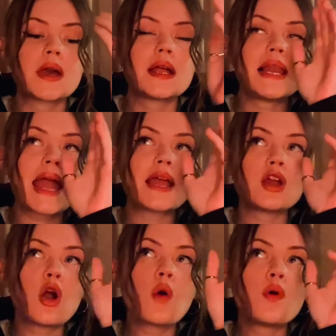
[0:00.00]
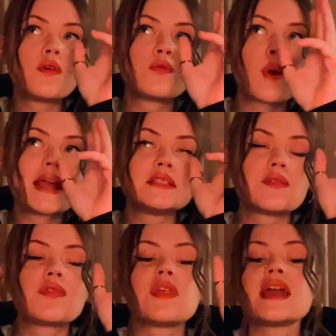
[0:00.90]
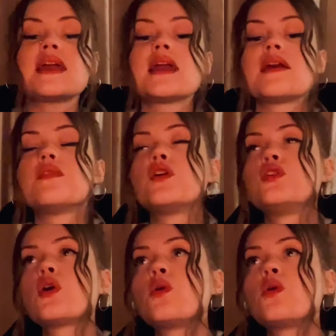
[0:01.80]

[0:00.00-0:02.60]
Letting go of ways of thinking that no